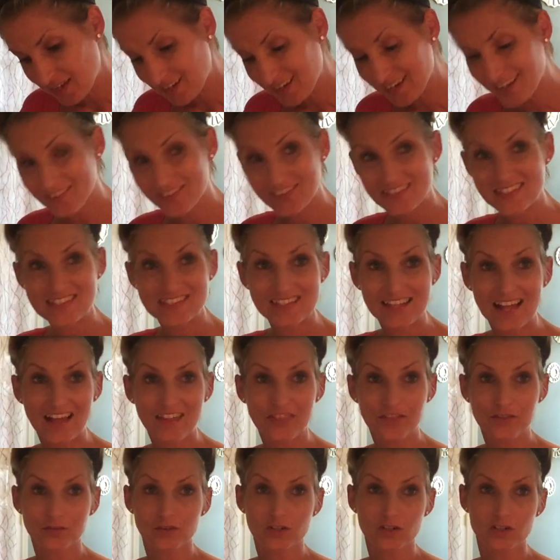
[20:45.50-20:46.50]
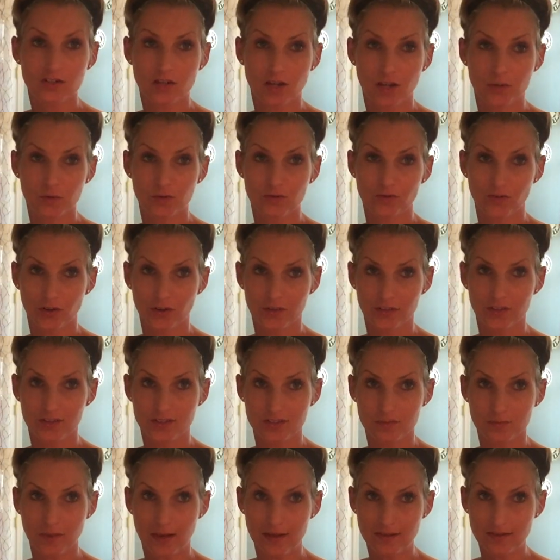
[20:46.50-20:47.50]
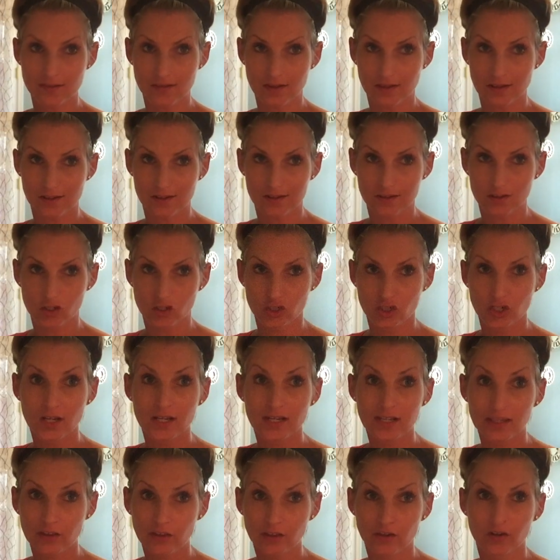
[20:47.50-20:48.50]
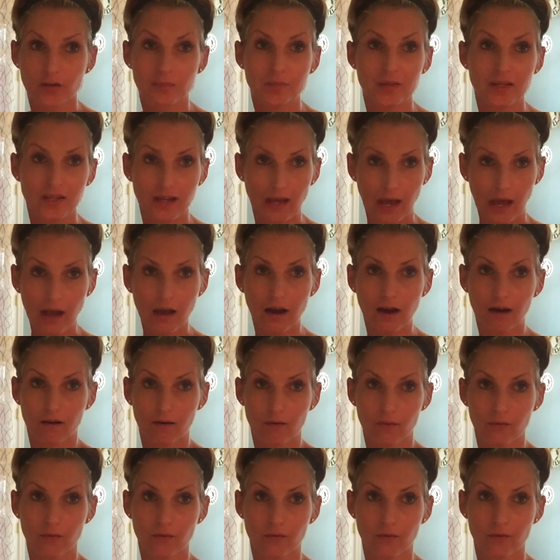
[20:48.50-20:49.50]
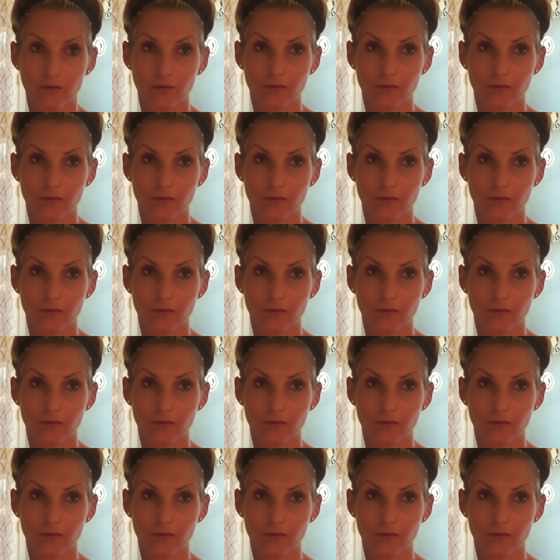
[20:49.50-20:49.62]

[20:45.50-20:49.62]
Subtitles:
If it's not the first time you've heard this message, hear me now.